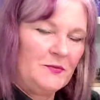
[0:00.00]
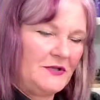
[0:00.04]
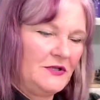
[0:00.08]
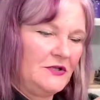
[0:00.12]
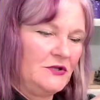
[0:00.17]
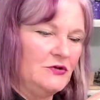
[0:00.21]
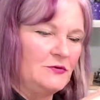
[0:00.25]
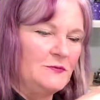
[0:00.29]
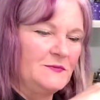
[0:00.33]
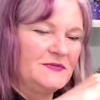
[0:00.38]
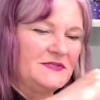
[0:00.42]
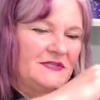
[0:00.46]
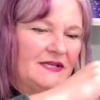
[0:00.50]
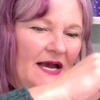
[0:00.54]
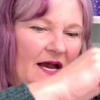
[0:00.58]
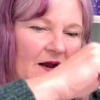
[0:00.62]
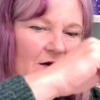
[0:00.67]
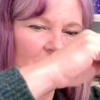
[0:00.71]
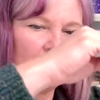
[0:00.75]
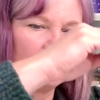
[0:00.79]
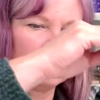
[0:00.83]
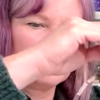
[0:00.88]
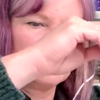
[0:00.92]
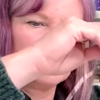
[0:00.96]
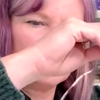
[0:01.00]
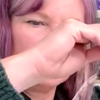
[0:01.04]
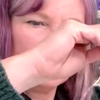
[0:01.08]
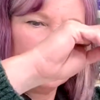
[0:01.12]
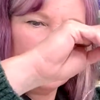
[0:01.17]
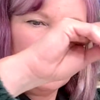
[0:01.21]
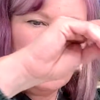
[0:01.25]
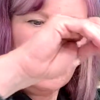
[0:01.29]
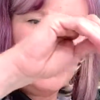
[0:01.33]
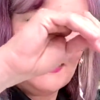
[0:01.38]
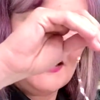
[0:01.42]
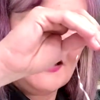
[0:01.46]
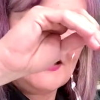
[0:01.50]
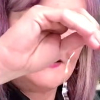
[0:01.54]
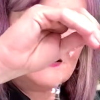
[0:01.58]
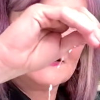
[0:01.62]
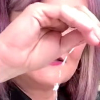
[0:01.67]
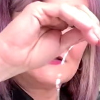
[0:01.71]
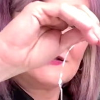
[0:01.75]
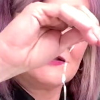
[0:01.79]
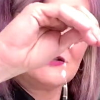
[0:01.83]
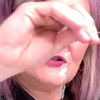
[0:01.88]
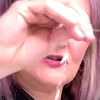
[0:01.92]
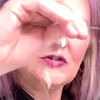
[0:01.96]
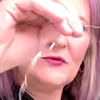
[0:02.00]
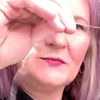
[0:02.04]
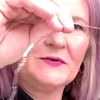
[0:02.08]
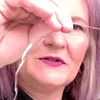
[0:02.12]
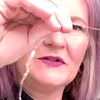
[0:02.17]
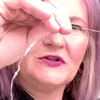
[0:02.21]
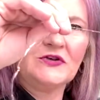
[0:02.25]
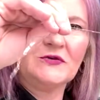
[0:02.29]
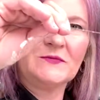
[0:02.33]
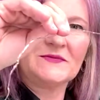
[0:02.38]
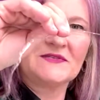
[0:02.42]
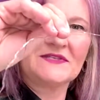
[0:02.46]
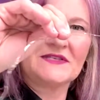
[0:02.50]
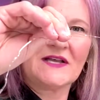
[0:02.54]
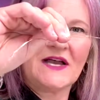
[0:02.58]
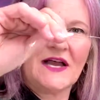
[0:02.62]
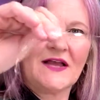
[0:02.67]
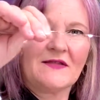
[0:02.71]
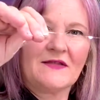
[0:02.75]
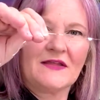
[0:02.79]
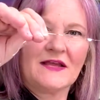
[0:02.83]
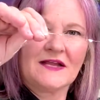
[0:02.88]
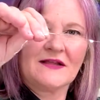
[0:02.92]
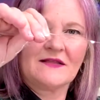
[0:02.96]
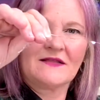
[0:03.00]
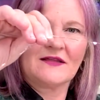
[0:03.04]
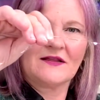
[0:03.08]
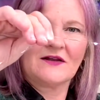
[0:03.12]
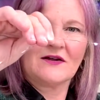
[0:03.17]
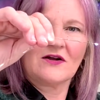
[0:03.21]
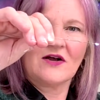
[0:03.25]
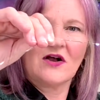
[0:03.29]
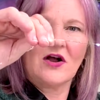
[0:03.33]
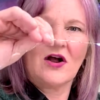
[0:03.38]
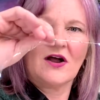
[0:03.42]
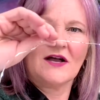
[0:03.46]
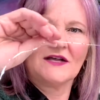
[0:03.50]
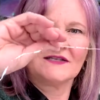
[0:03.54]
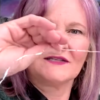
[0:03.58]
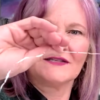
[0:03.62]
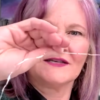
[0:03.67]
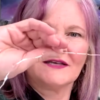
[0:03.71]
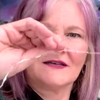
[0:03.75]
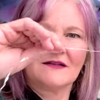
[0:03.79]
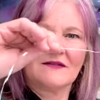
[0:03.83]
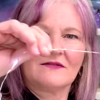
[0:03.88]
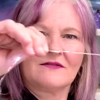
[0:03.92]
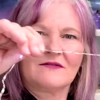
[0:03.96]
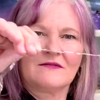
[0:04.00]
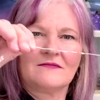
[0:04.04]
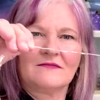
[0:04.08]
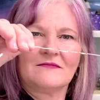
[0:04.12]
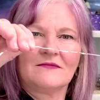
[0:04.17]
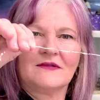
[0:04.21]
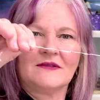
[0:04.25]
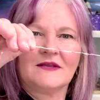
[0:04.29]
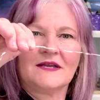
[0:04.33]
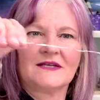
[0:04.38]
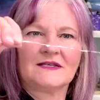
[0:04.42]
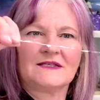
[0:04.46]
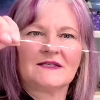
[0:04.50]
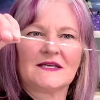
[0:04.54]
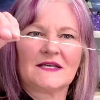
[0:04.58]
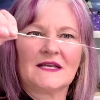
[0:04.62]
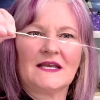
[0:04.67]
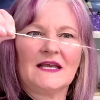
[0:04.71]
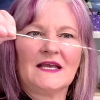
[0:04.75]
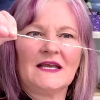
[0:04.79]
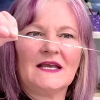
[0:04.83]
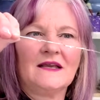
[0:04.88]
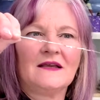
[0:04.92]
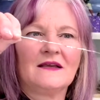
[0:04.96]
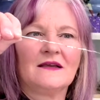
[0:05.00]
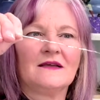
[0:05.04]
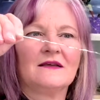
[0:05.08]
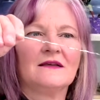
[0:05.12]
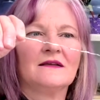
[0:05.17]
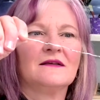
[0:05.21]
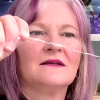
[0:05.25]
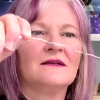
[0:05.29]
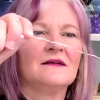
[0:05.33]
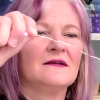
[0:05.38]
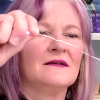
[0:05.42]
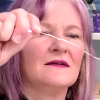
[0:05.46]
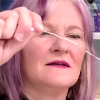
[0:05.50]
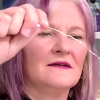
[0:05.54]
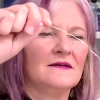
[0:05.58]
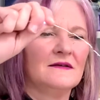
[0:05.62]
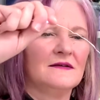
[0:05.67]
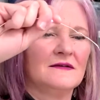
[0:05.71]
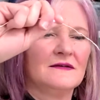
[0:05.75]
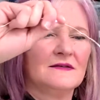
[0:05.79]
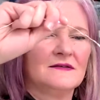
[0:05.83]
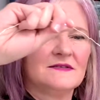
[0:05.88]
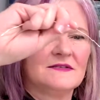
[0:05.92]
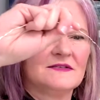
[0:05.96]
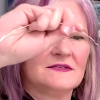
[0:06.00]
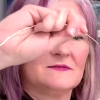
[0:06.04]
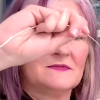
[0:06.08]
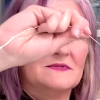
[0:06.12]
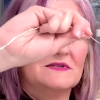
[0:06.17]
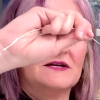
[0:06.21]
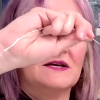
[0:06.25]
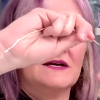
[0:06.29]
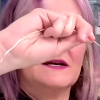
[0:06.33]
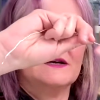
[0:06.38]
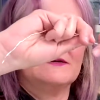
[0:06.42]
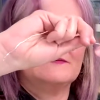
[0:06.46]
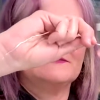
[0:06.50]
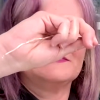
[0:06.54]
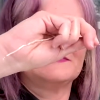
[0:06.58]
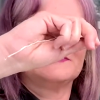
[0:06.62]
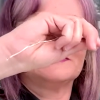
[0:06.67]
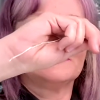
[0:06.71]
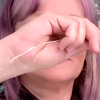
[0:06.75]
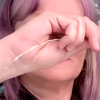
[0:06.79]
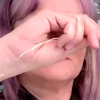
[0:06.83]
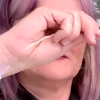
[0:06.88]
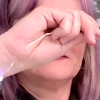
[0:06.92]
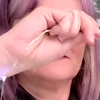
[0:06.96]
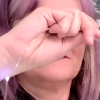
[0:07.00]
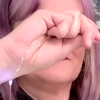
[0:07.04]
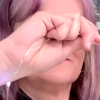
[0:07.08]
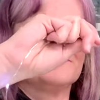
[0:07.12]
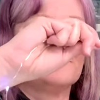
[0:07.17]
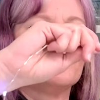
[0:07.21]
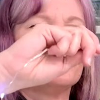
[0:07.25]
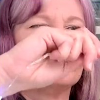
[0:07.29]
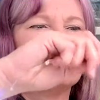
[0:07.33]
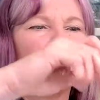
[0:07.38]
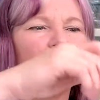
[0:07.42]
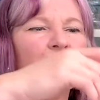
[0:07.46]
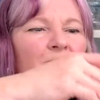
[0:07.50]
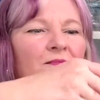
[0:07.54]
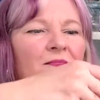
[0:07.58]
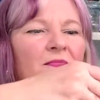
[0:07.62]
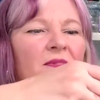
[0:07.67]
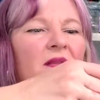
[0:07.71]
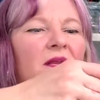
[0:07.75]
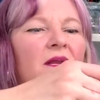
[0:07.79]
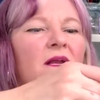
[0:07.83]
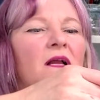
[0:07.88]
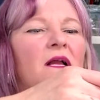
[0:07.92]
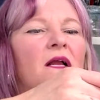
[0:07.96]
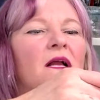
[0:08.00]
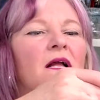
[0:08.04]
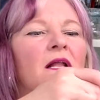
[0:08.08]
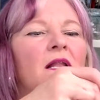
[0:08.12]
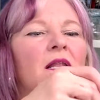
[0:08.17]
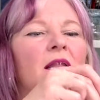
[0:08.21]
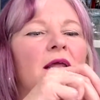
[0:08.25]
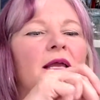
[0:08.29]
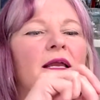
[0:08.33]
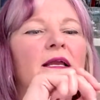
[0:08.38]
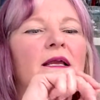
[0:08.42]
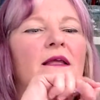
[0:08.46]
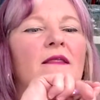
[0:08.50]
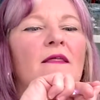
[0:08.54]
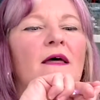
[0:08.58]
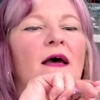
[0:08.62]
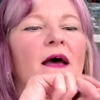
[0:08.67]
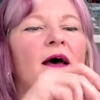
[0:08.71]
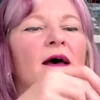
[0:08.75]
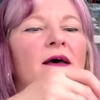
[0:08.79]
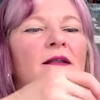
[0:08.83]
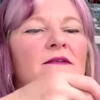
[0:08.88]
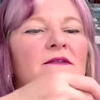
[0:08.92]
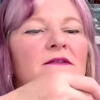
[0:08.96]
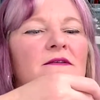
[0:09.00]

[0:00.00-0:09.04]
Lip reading: loops out, and it's the loopy loops I think that are causing it to kink sometimes, like that.